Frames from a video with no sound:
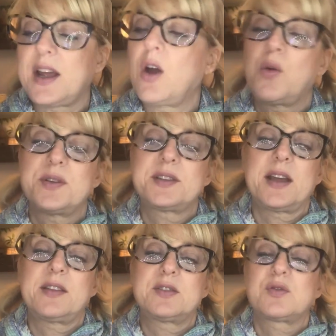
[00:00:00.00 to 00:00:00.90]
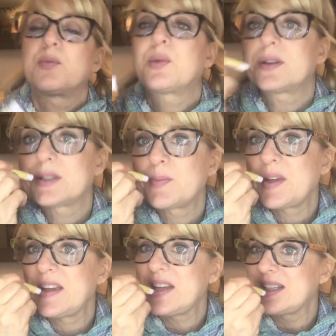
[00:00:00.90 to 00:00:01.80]
I always get this from Burt's
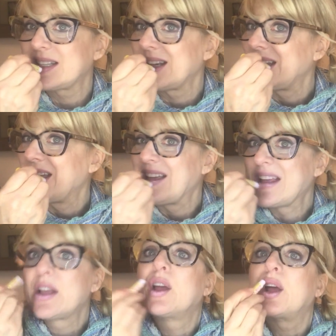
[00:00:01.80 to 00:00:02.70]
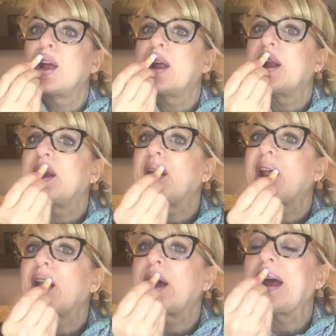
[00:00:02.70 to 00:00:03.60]
Bees. And
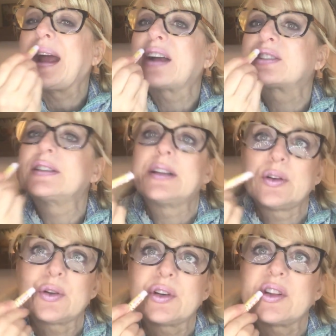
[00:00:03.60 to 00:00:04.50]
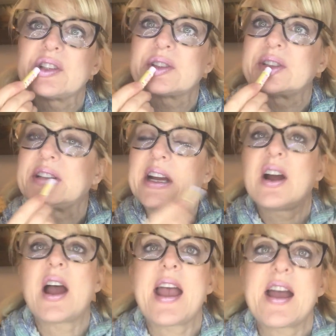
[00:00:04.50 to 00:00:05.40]
I actually didn't order this one
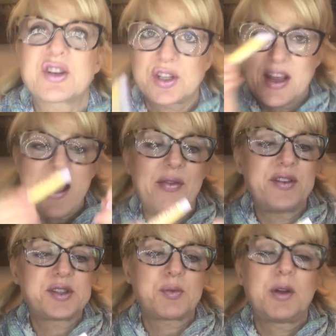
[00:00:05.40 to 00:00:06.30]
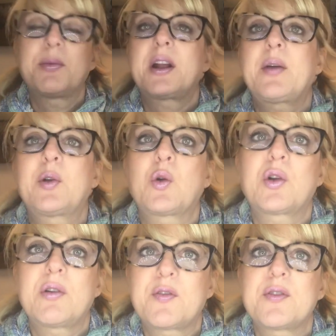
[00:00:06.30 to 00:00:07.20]
there. I actually have this one, but I would
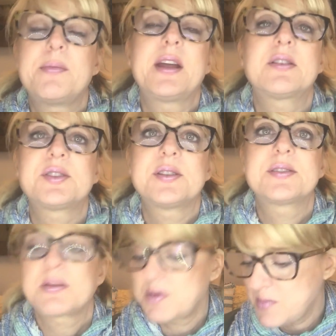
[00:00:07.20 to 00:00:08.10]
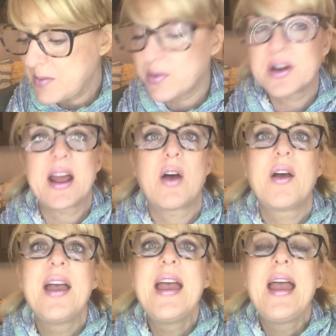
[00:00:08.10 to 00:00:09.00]
order it from there since I'm a member now.
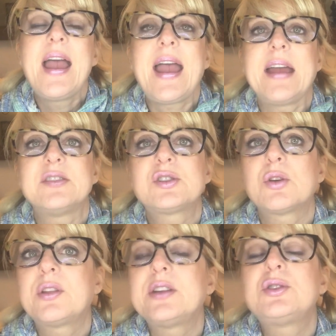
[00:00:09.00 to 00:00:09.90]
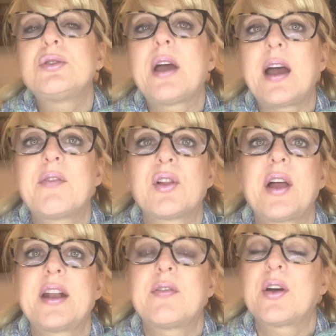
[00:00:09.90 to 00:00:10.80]
And so they do have a
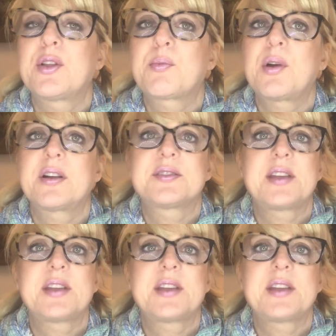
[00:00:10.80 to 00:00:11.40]
lot of other products.